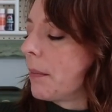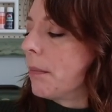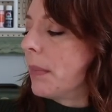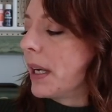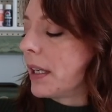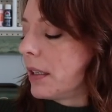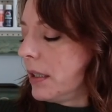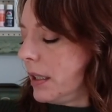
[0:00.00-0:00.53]

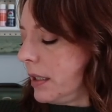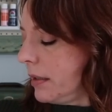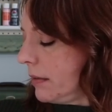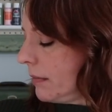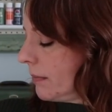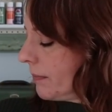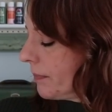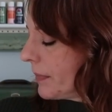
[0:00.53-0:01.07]
Mickelyn?
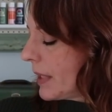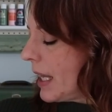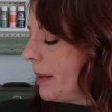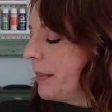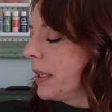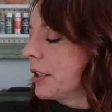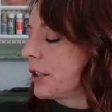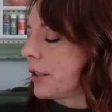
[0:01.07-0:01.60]

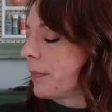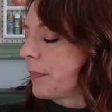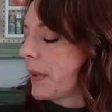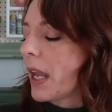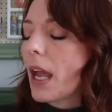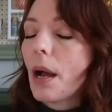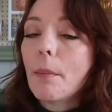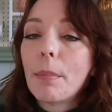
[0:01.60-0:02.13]
I'm not sure.
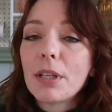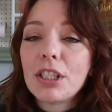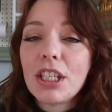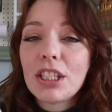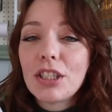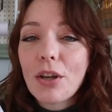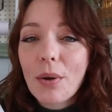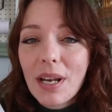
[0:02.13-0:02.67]
But
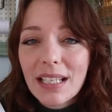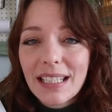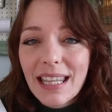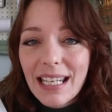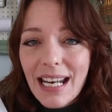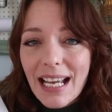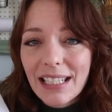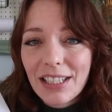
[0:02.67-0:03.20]
she's known as
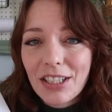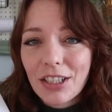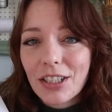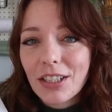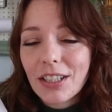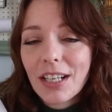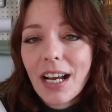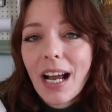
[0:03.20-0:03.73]
The
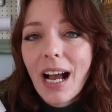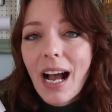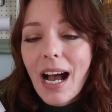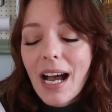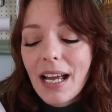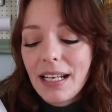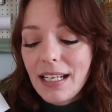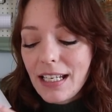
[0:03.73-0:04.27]
Nester
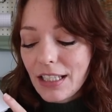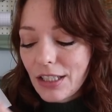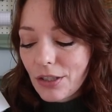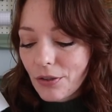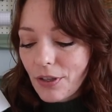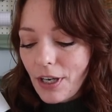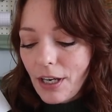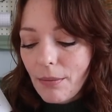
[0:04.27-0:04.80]
on
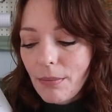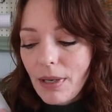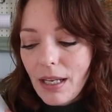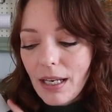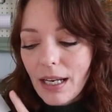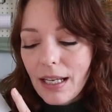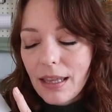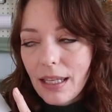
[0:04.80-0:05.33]
Instagram,
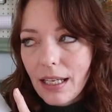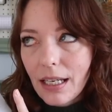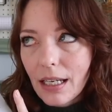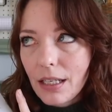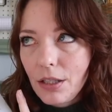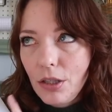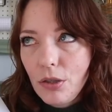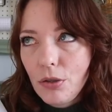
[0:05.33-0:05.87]
and I think
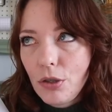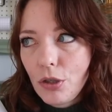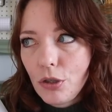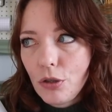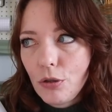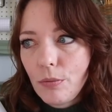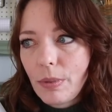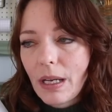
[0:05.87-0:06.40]
on YouTube,